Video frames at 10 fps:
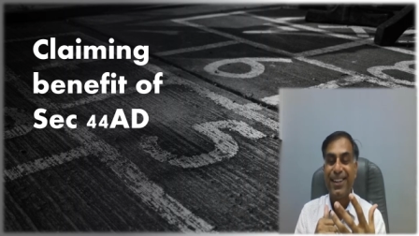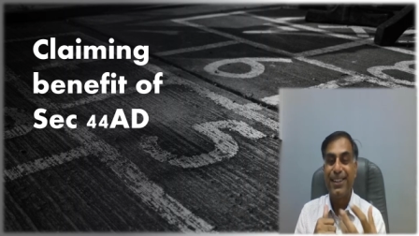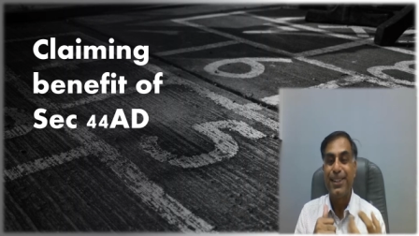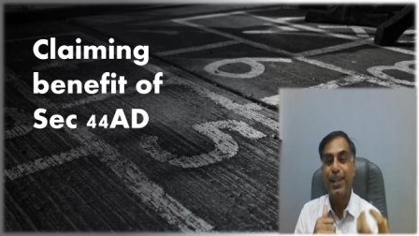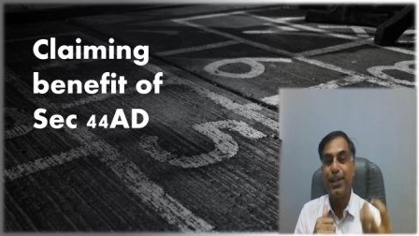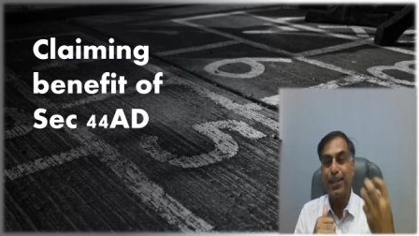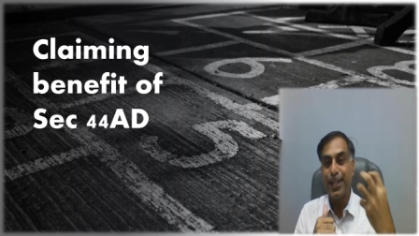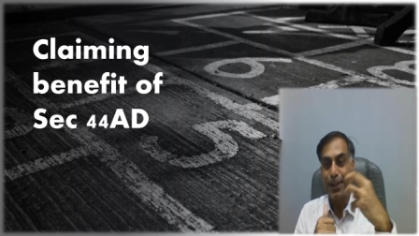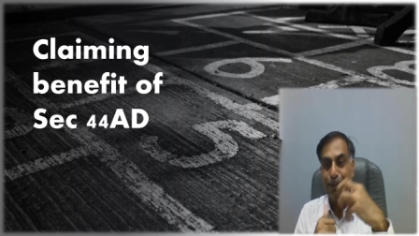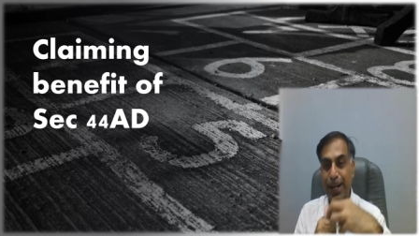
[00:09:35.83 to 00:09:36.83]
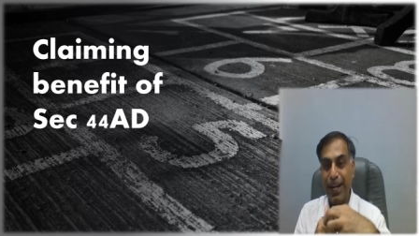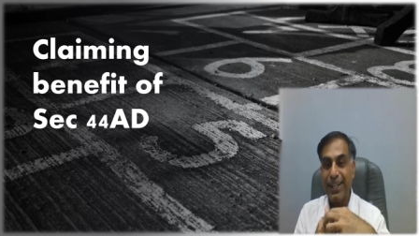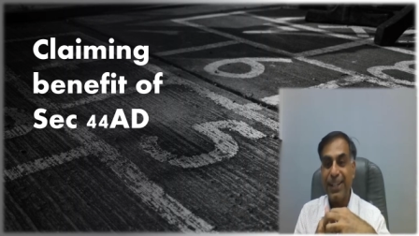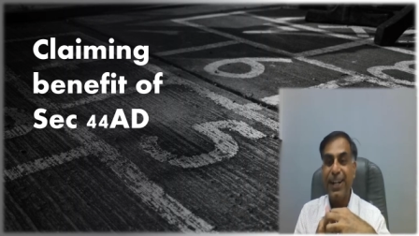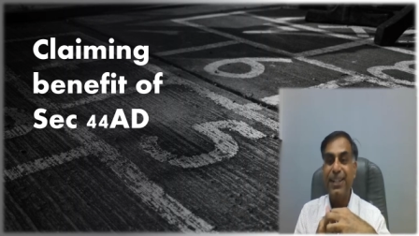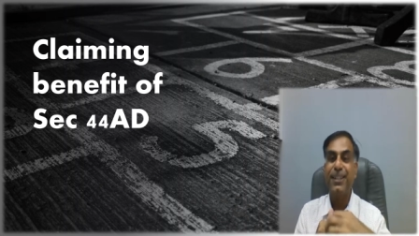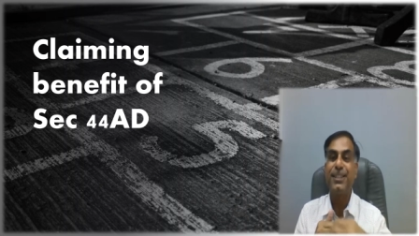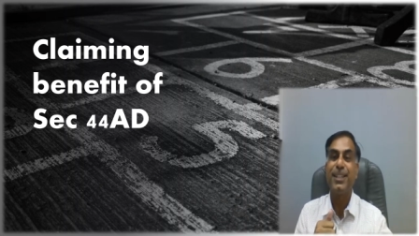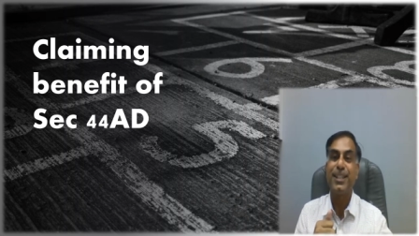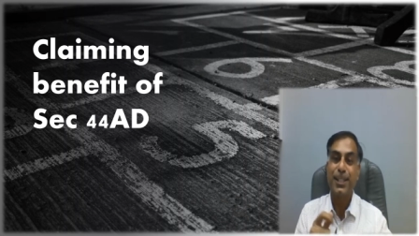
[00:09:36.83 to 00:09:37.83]
then it may attract a
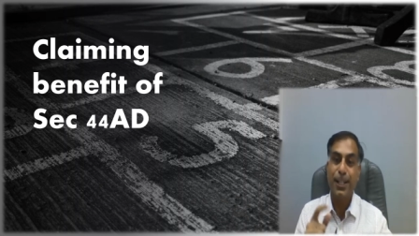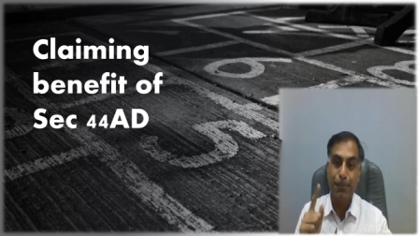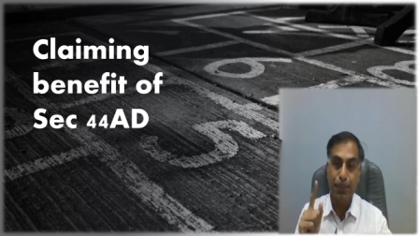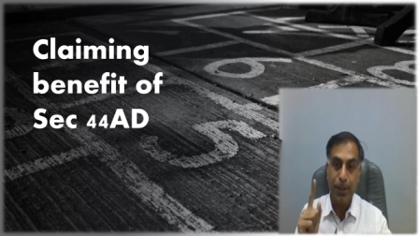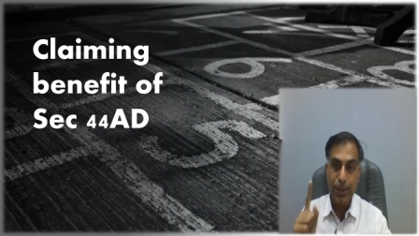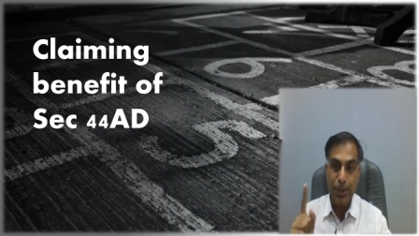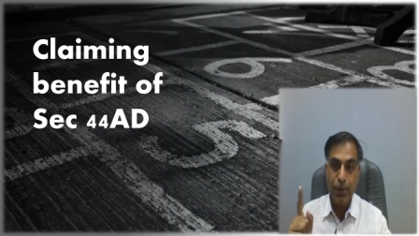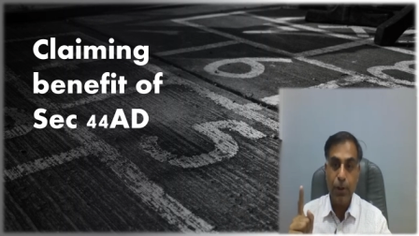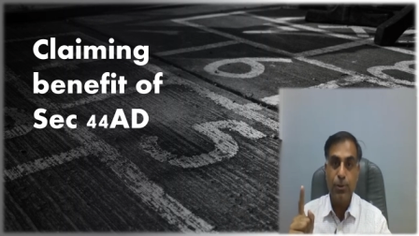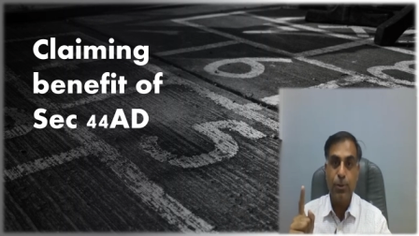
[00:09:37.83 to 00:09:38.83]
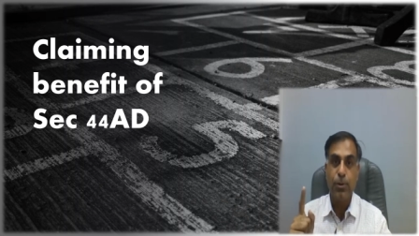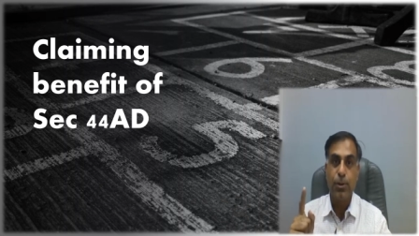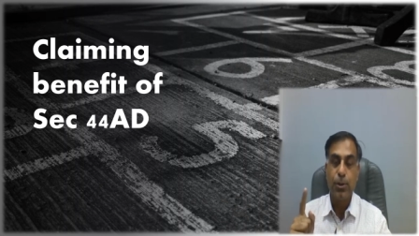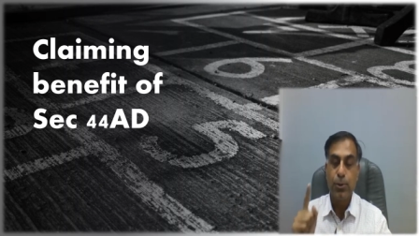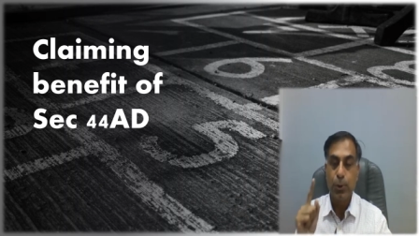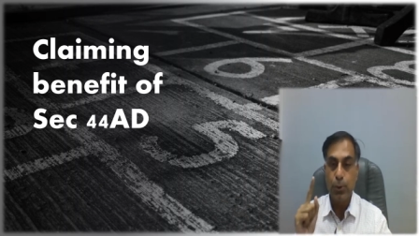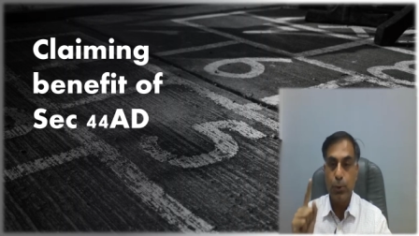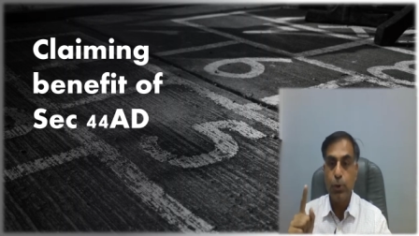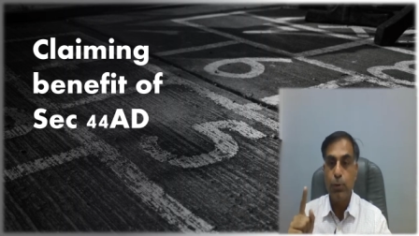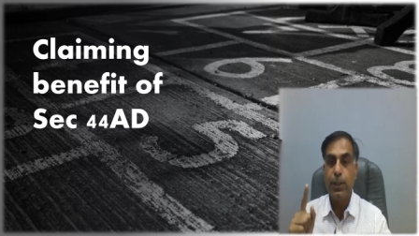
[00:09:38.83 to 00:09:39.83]
GST repercussion also. So you
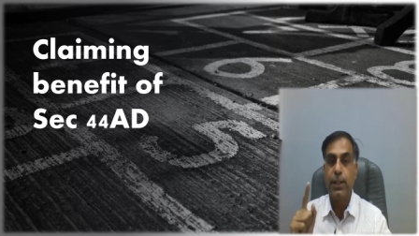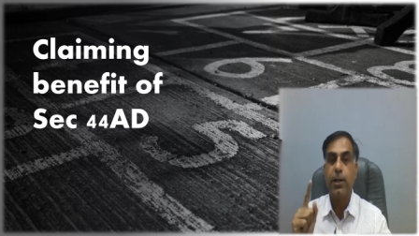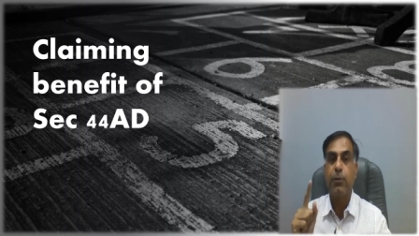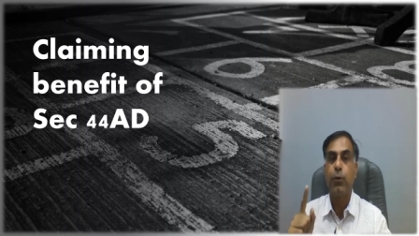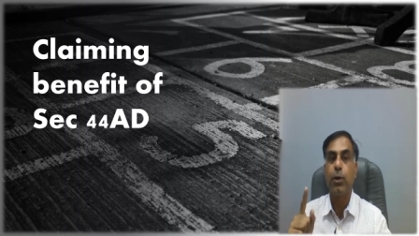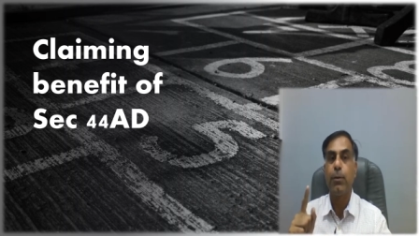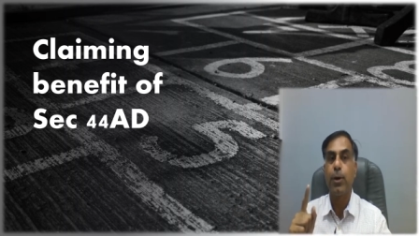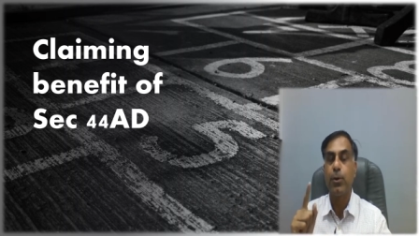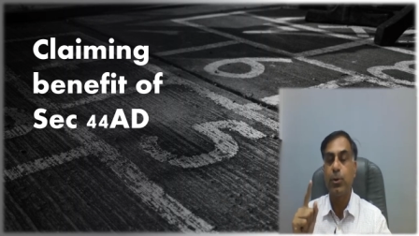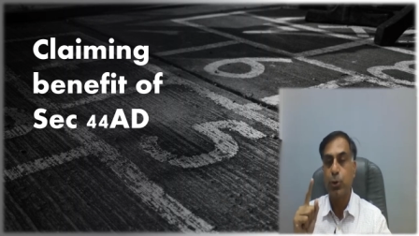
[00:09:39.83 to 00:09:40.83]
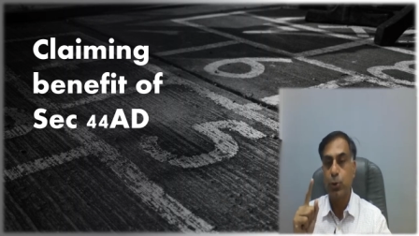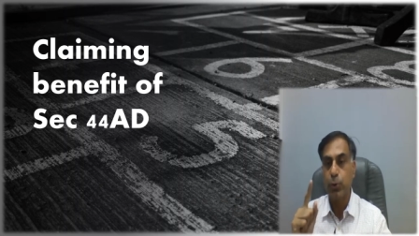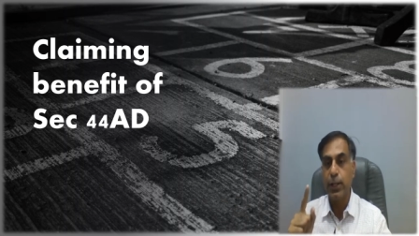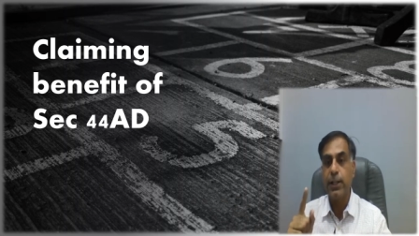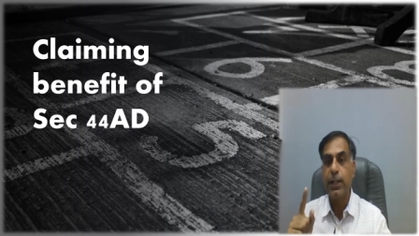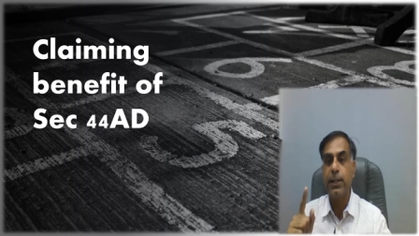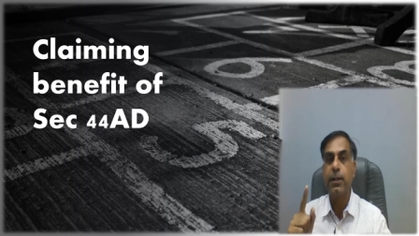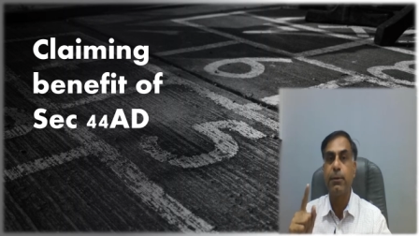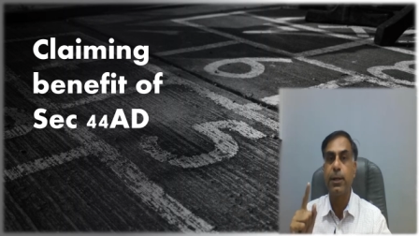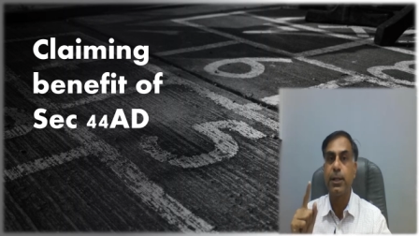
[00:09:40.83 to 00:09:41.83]
should be careful about showing the
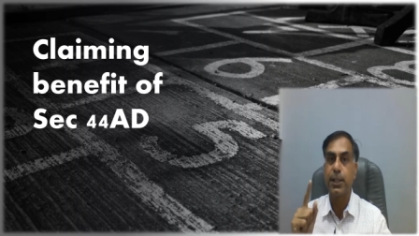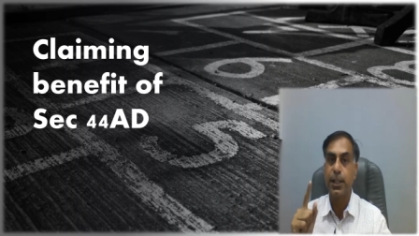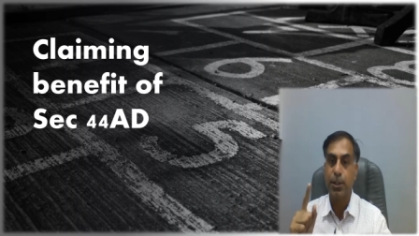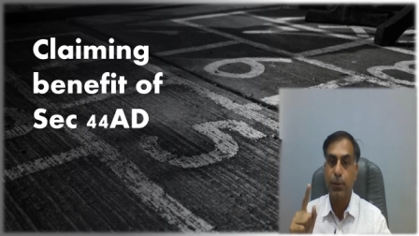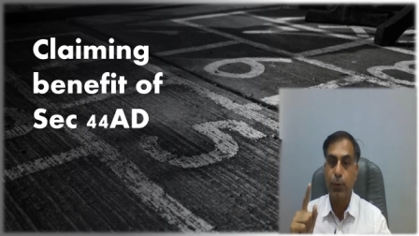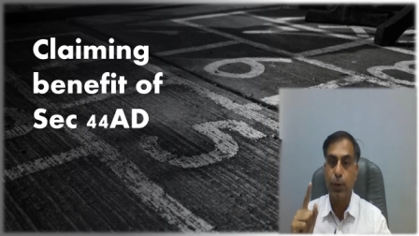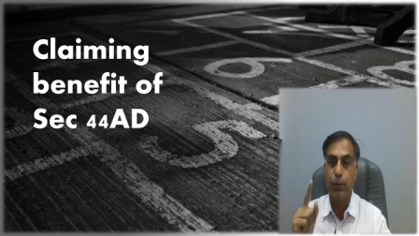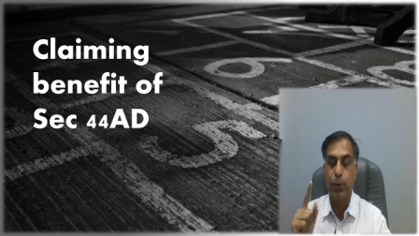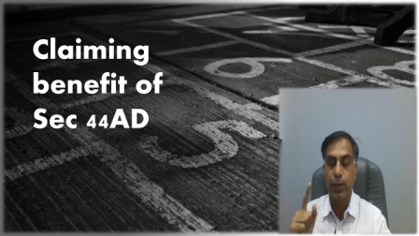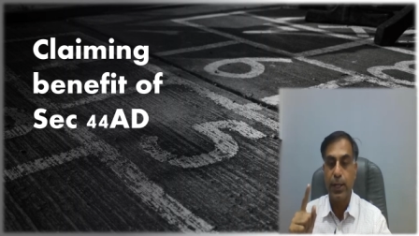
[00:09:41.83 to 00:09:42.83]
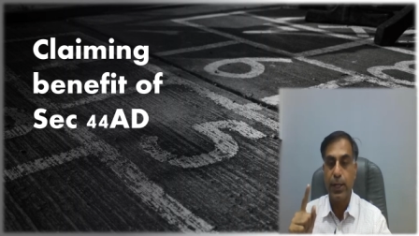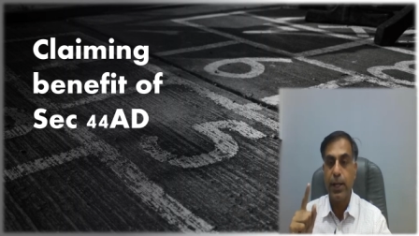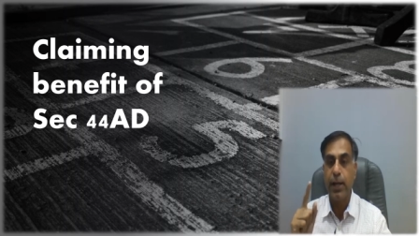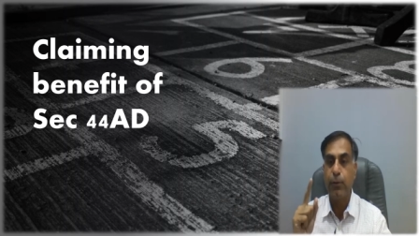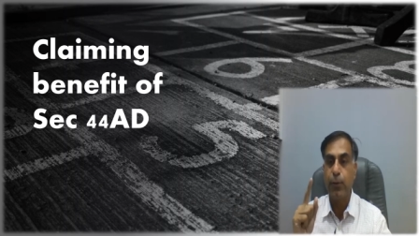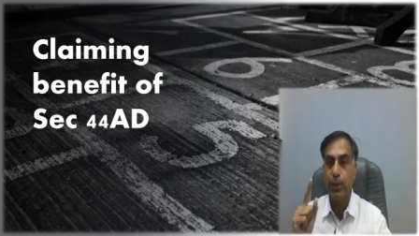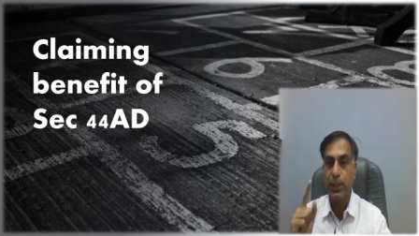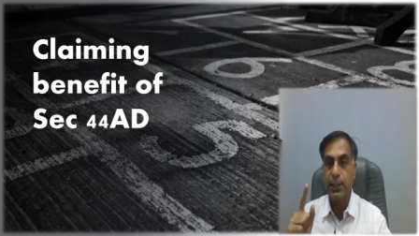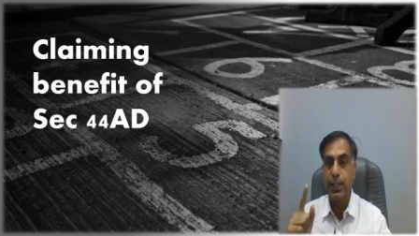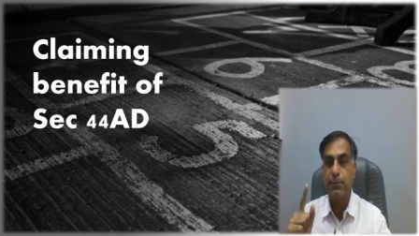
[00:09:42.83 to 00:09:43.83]
income under section 44AD and for
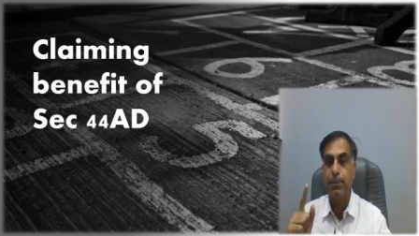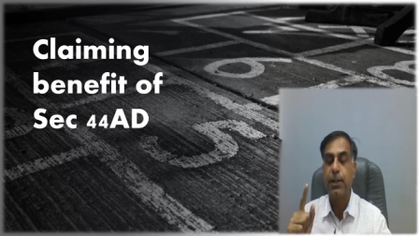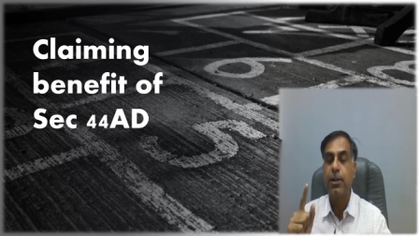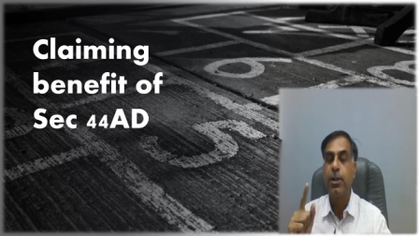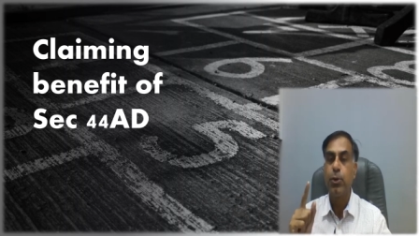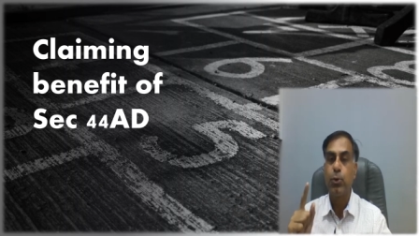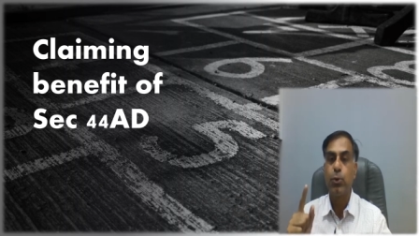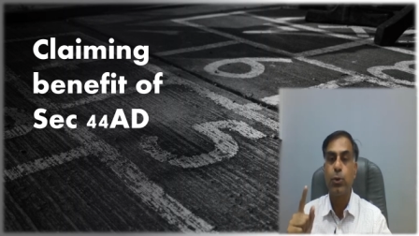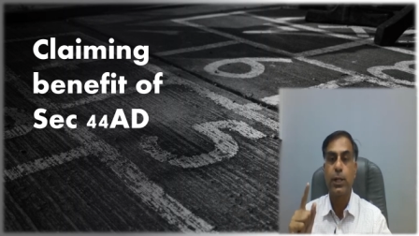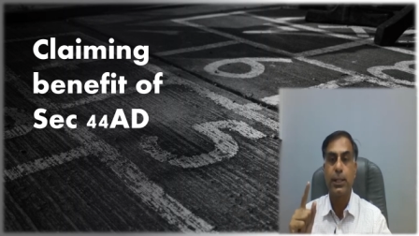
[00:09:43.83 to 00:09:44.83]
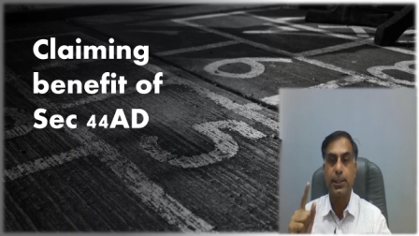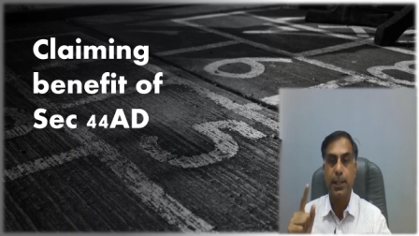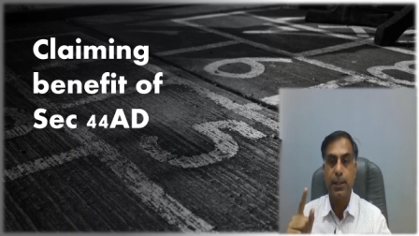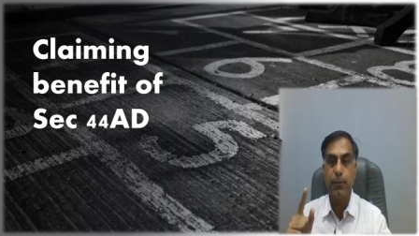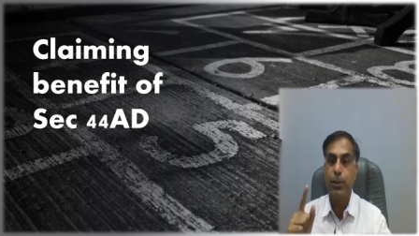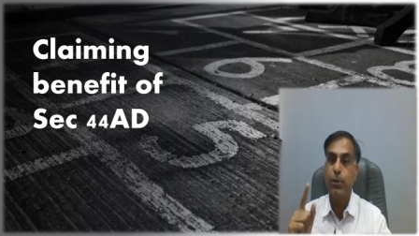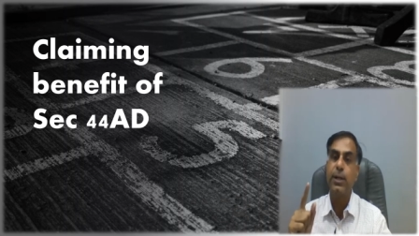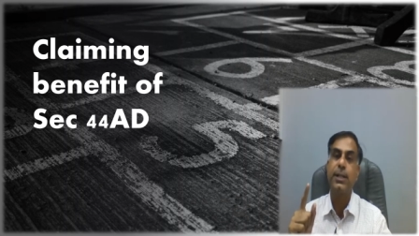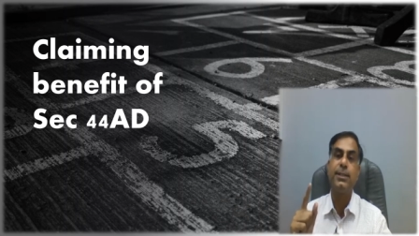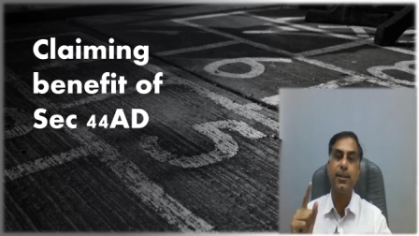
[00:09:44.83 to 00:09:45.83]
this aspect you should consult with your
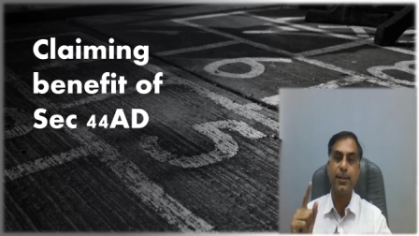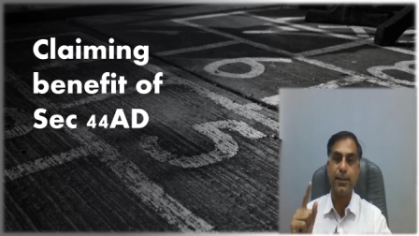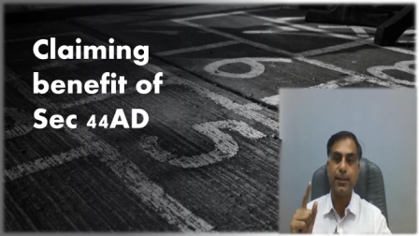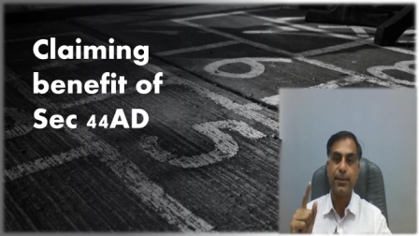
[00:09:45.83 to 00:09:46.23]
consultant.